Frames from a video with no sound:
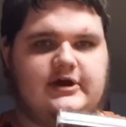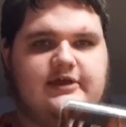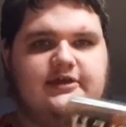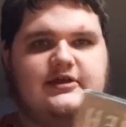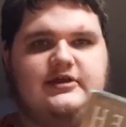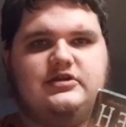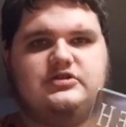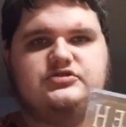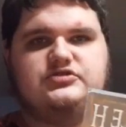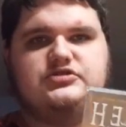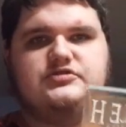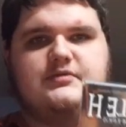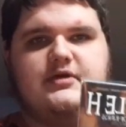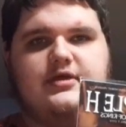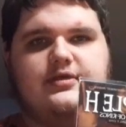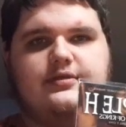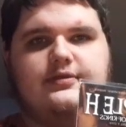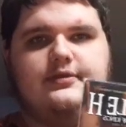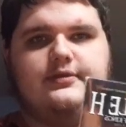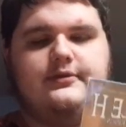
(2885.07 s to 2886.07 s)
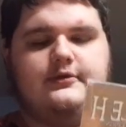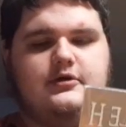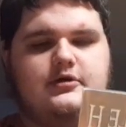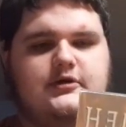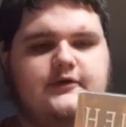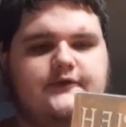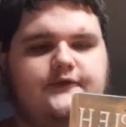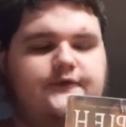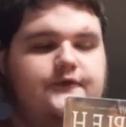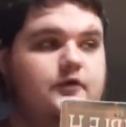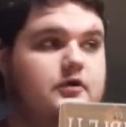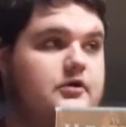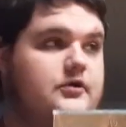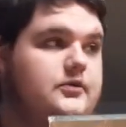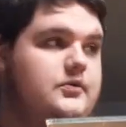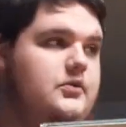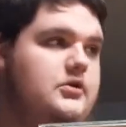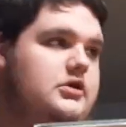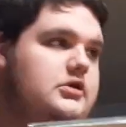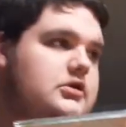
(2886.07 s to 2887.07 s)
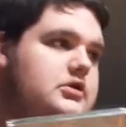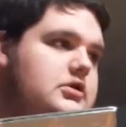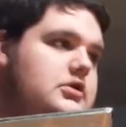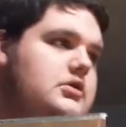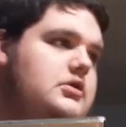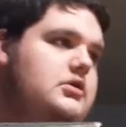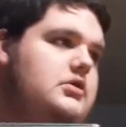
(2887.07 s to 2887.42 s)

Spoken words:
think this was my third or fourth one.